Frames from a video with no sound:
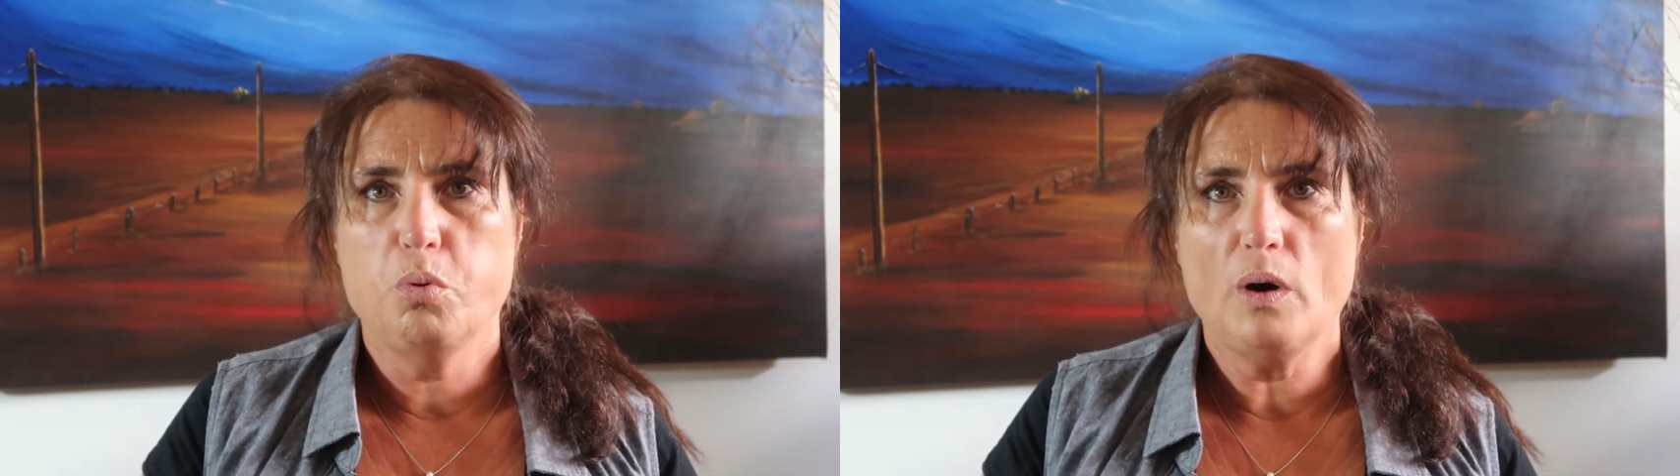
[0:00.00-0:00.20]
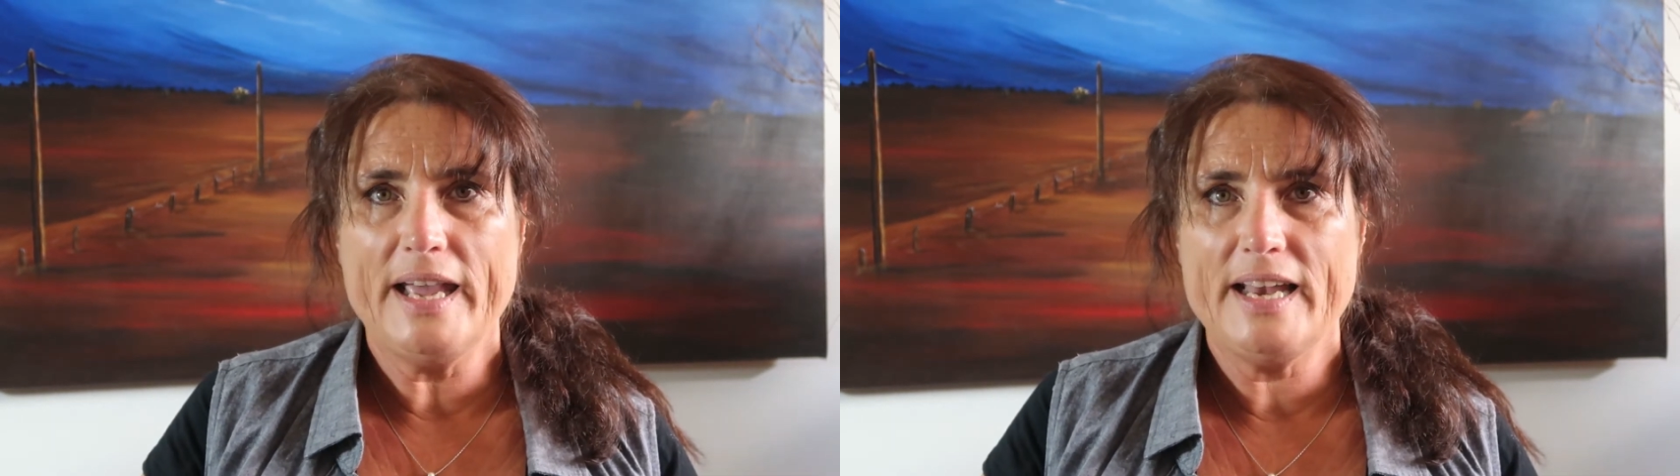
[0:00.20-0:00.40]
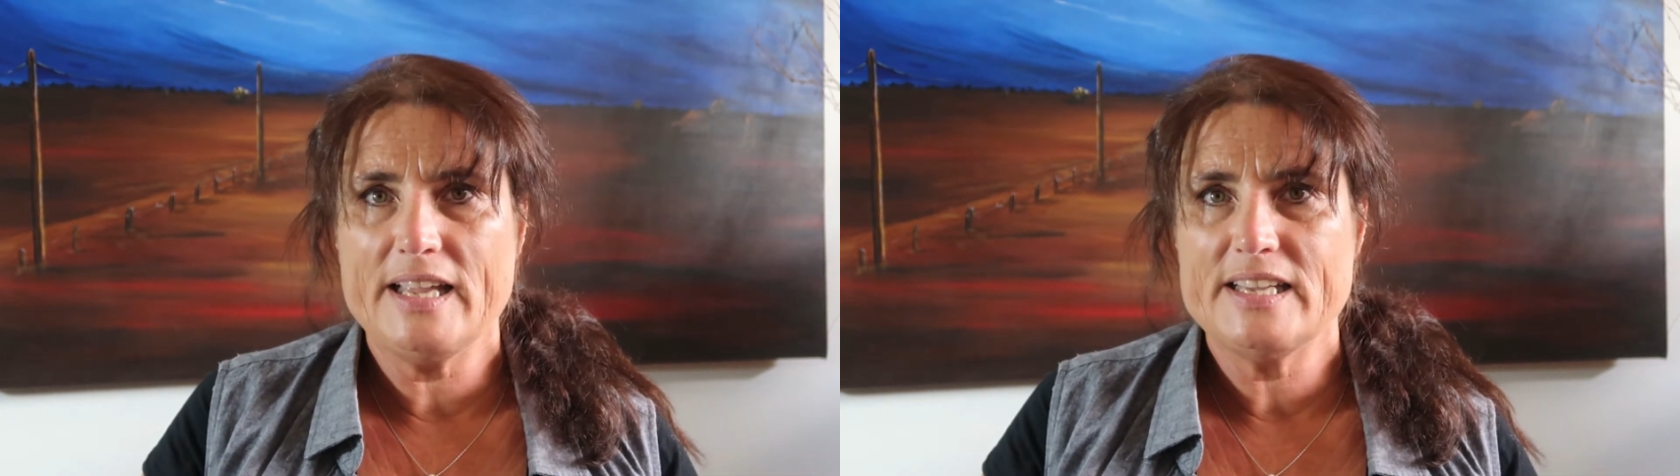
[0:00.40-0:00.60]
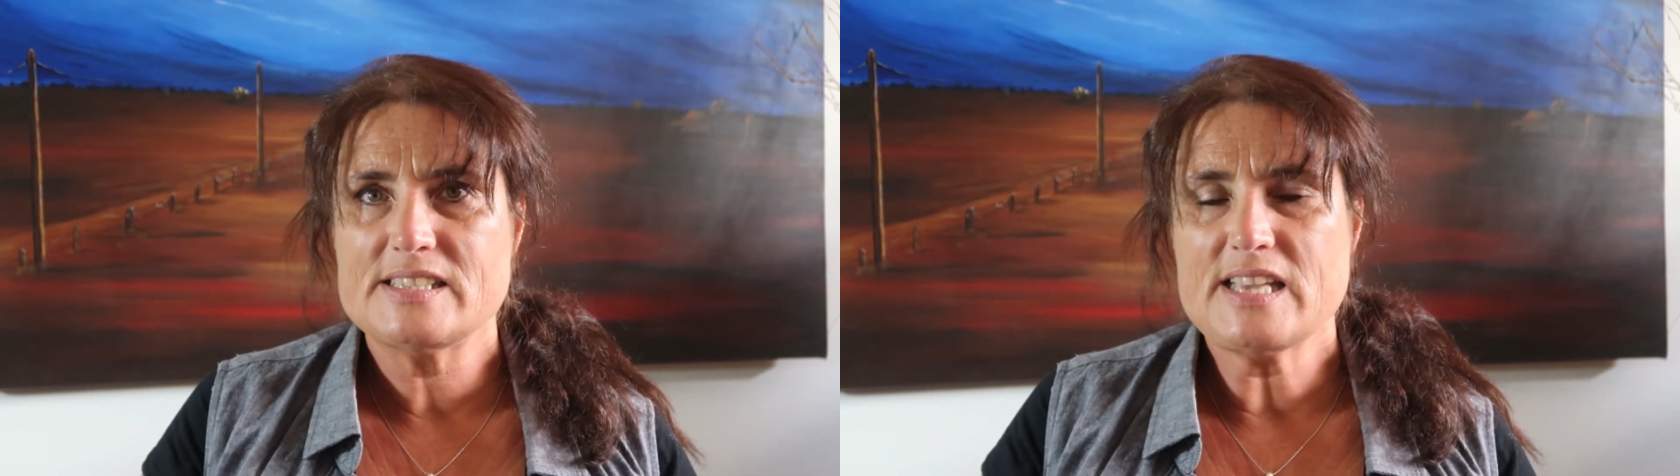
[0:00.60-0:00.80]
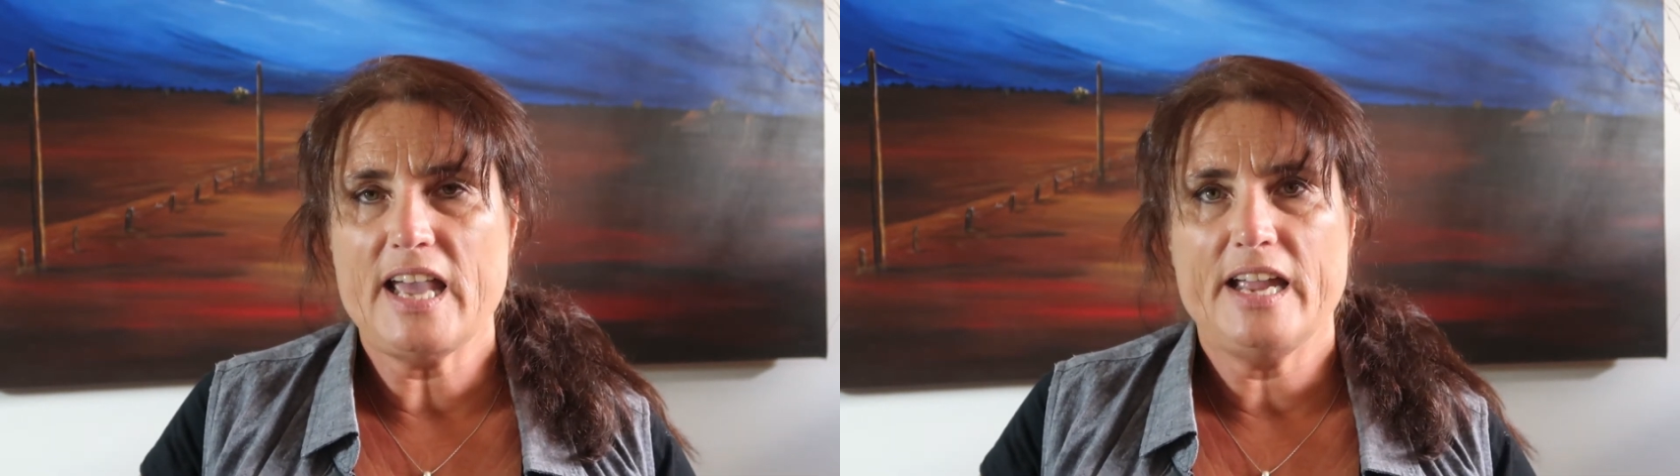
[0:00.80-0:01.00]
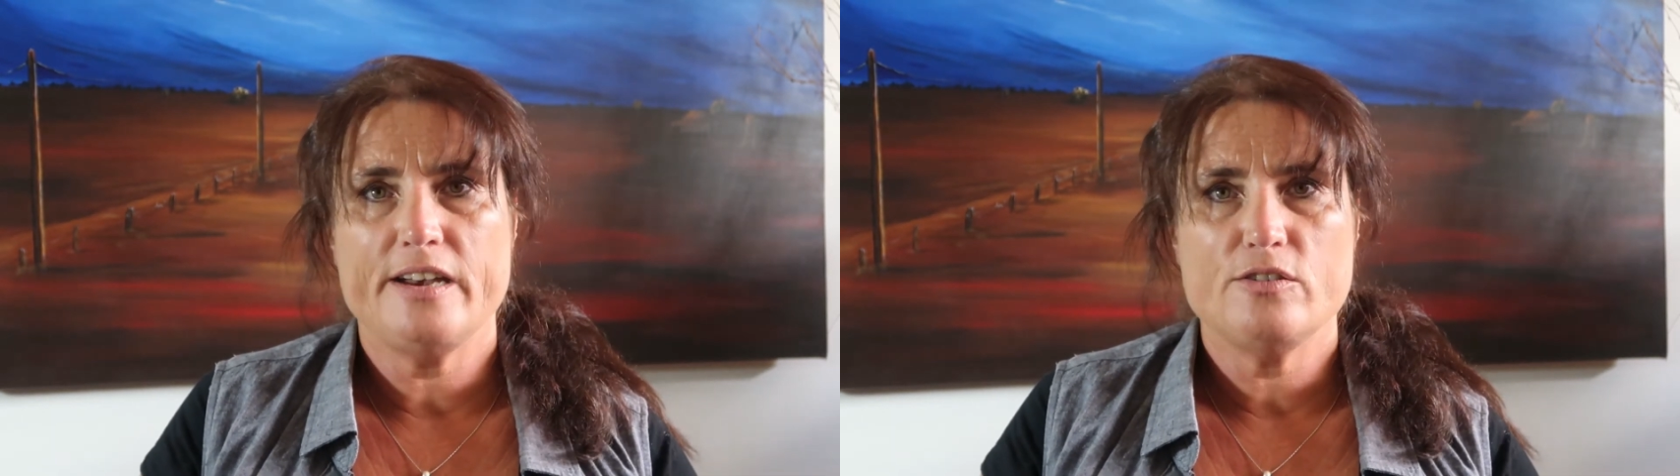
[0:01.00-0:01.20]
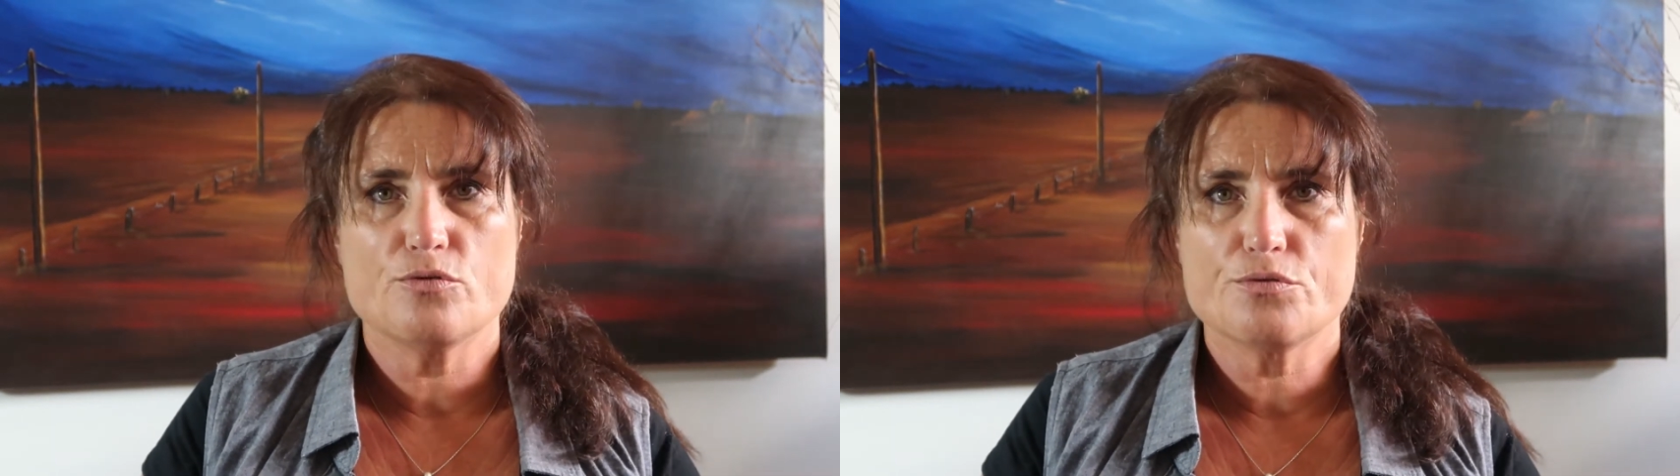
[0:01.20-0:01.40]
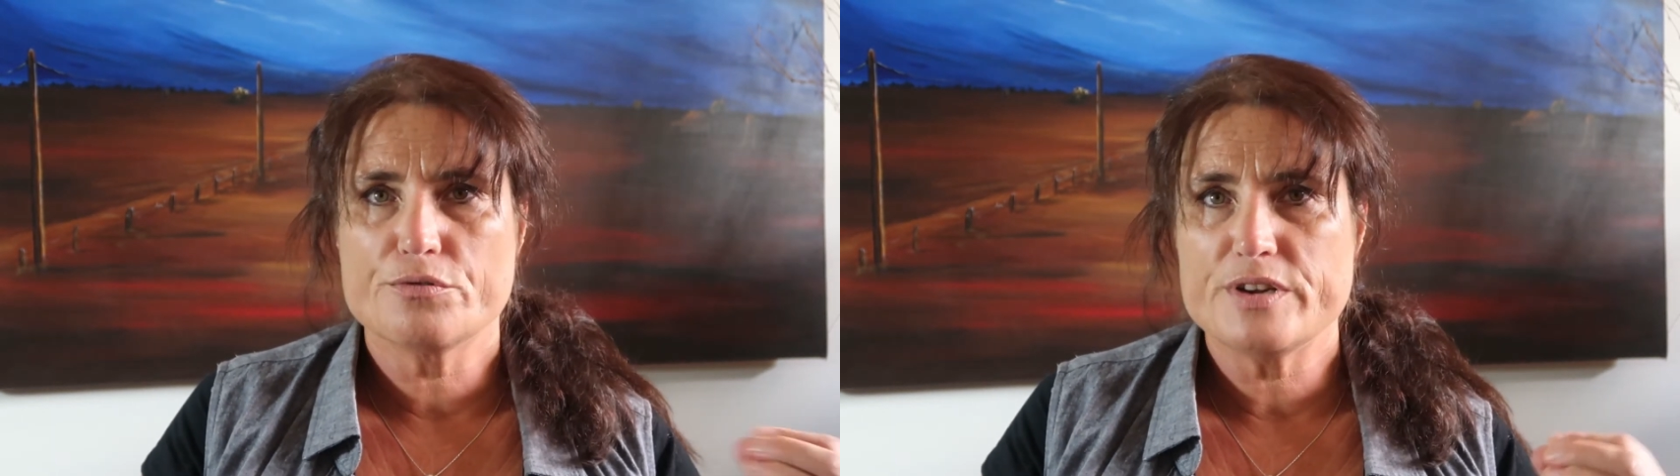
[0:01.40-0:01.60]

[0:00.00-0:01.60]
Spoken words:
boil it and